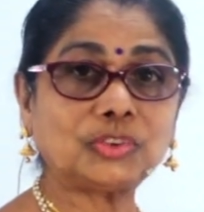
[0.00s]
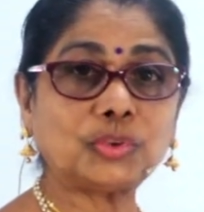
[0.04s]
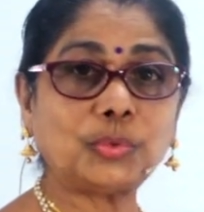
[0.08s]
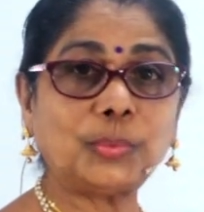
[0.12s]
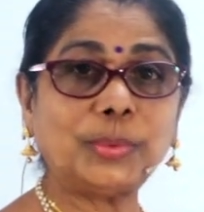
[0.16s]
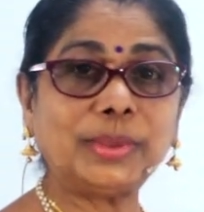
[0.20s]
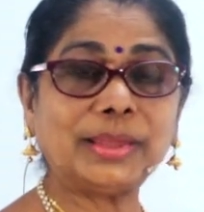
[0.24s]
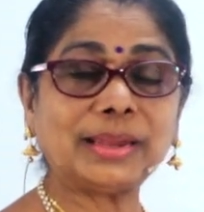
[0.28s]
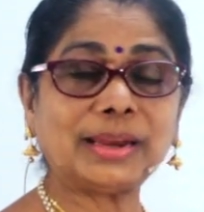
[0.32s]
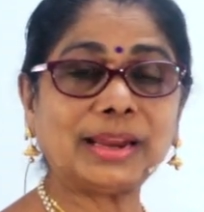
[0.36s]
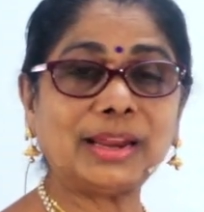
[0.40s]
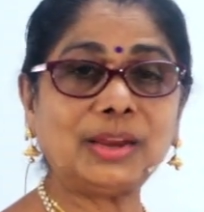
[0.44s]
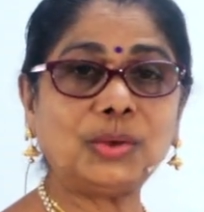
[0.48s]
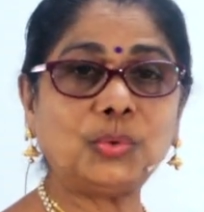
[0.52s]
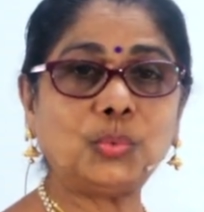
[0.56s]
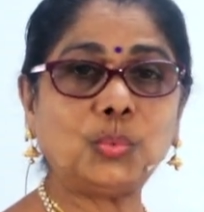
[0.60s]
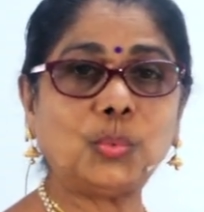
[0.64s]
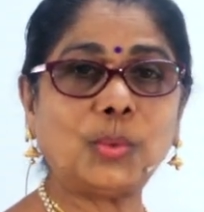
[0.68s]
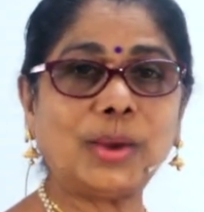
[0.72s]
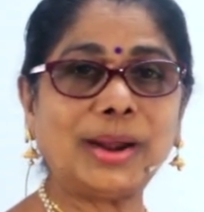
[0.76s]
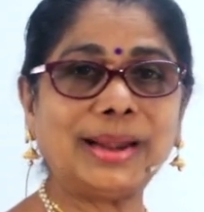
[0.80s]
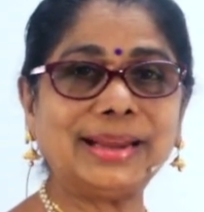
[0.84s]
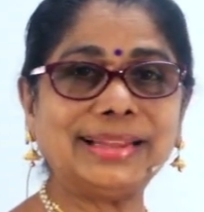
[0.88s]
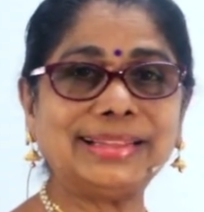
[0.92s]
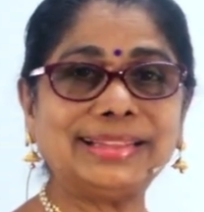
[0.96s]
So we write
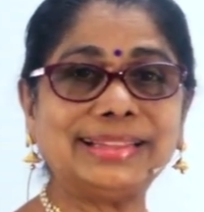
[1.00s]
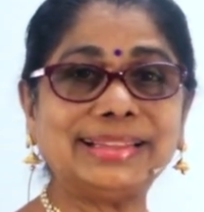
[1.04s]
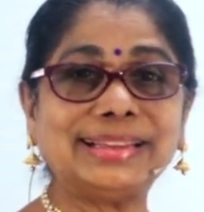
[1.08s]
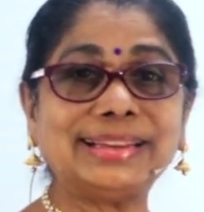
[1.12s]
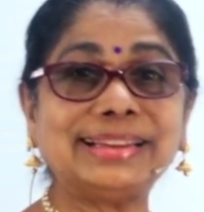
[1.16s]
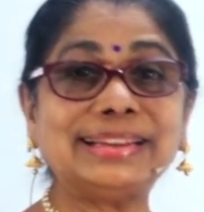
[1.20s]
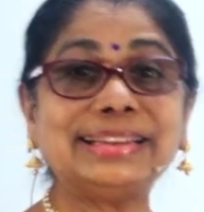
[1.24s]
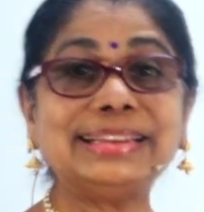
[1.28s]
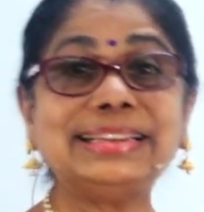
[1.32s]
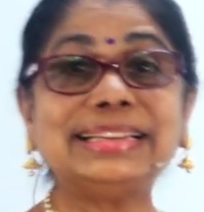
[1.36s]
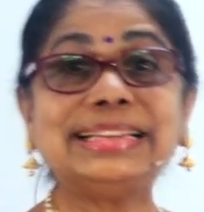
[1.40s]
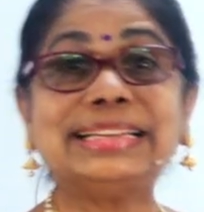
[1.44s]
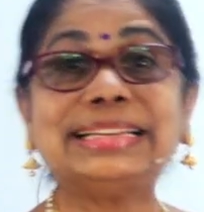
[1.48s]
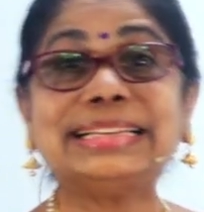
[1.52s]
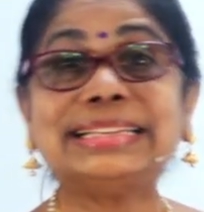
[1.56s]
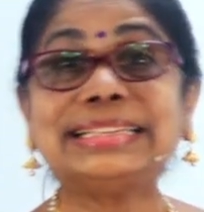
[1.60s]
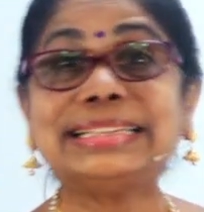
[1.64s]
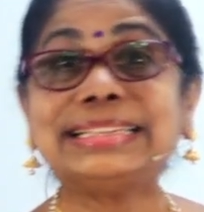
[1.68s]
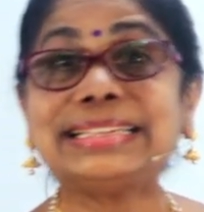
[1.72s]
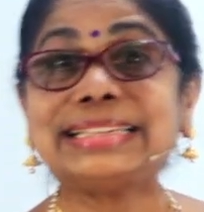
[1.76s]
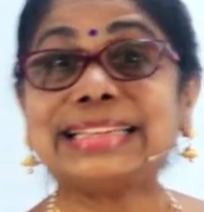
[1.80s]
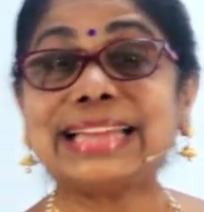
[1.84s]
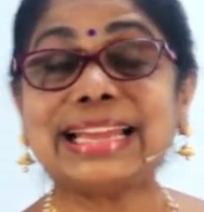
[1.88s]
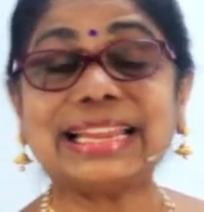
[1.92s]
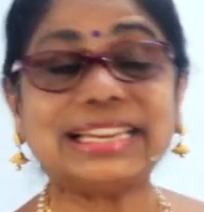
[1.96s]
1 in the
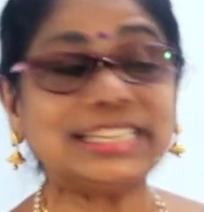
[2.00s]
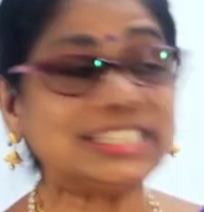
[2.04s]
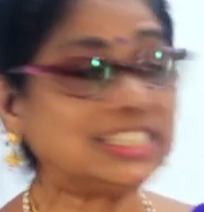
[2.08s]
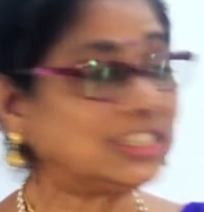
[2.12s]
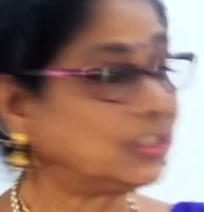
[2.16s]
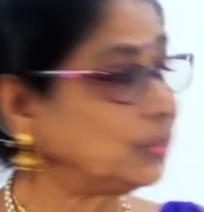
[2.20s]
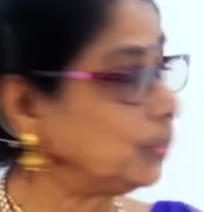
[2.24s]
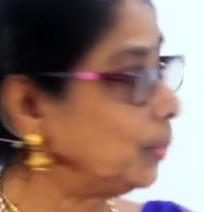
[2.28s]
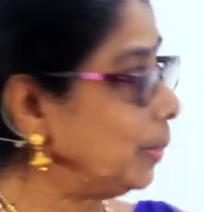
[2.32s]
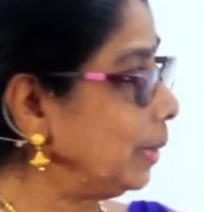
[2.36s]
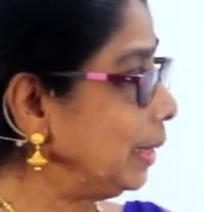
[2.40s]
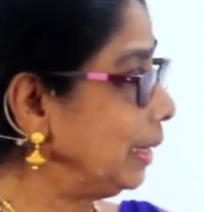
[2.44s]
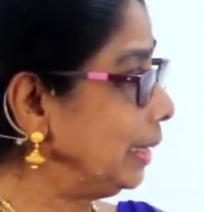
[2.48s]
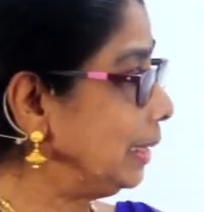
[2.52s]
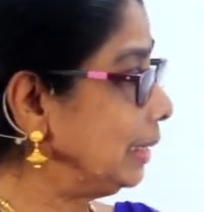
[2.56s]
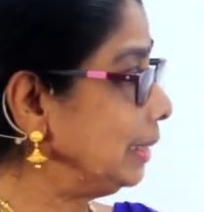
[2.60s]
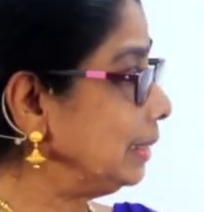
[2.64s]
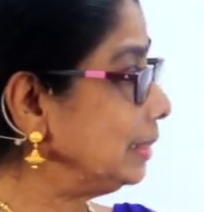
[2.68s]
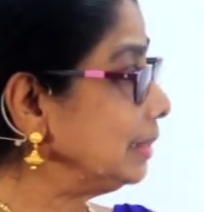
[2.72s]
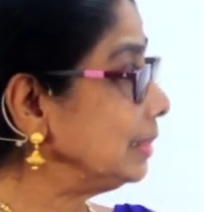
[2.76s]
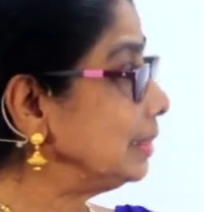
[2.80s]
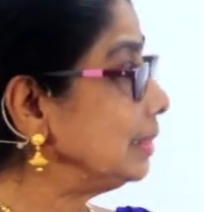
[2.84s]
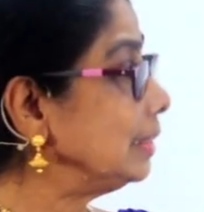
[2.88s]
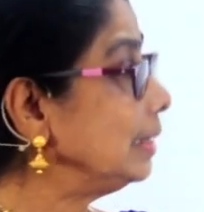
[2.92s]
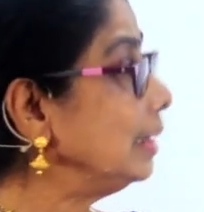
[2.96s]
tens place.